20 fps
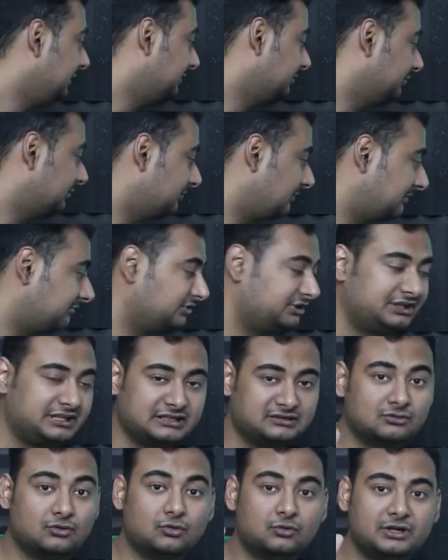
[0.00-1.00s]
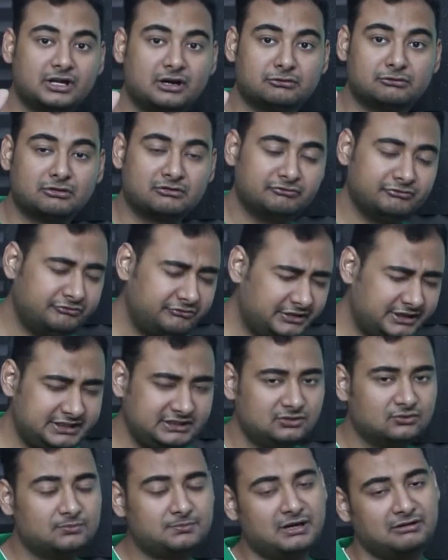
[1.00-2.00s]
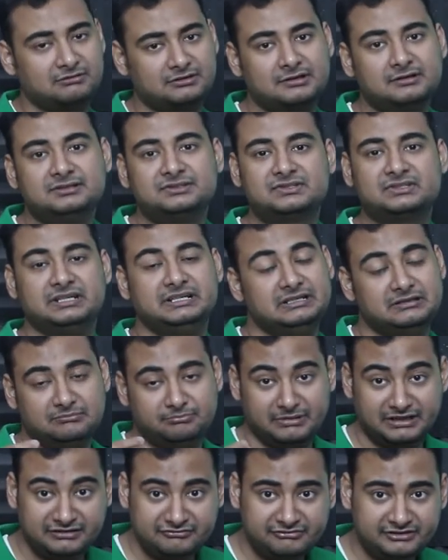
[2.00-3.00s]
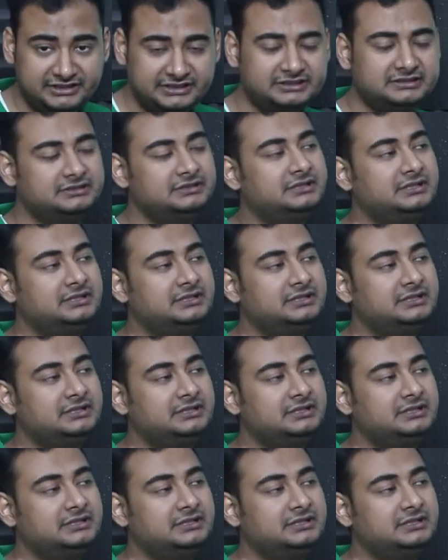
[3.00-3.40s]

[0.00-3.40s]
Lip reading: Your memory can go down on very low power state. Benefit?